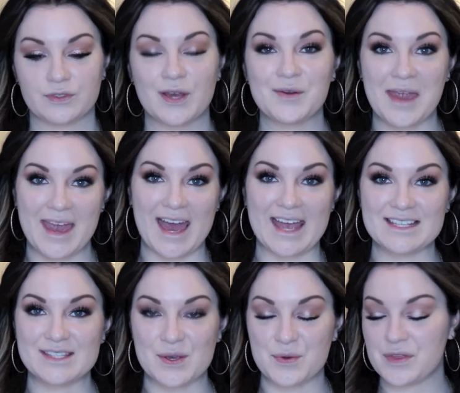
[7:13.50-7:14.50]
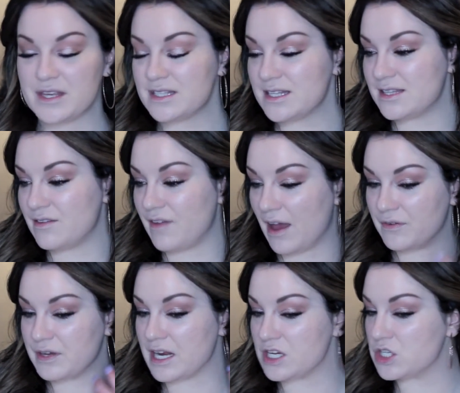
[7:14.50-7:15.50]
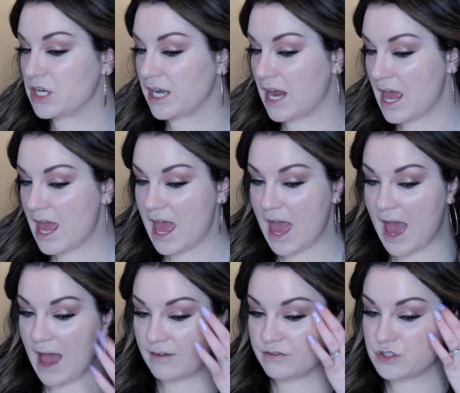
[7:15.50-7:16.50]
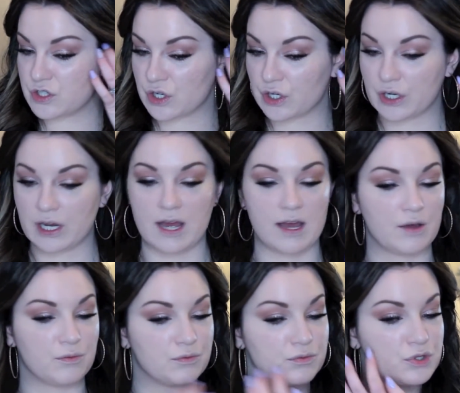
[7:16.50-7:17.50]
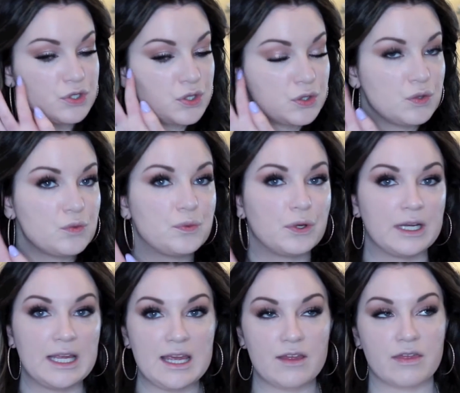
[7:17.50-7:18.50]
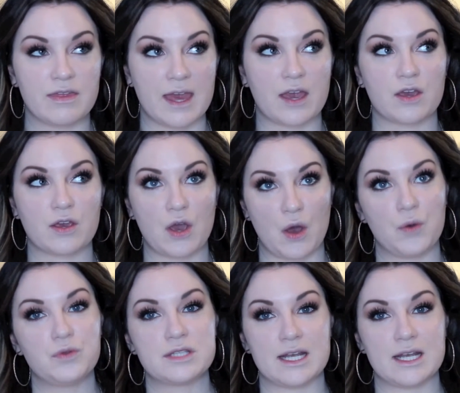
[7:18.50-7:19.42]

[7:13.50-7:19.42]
Okay guys, so this is the foundation after 2 pretty thick coats.